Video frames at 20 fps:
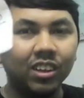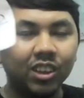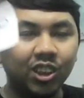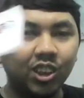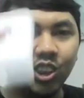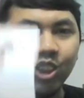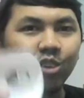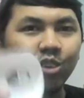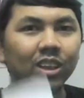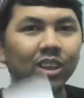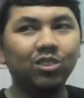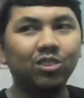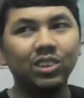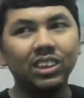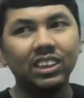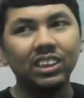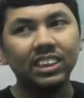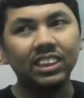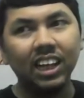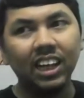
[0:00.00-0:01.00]
show it to
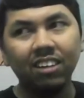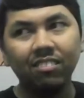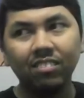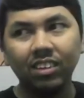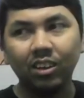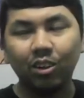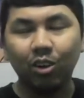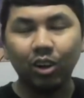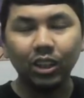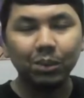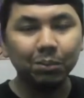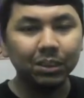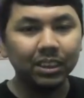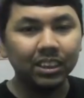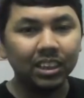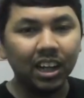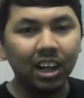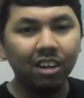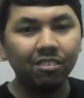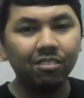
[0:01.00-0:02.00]
the staff, the Cosmic
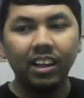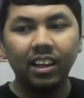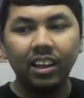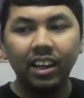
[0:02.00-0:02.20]
staff,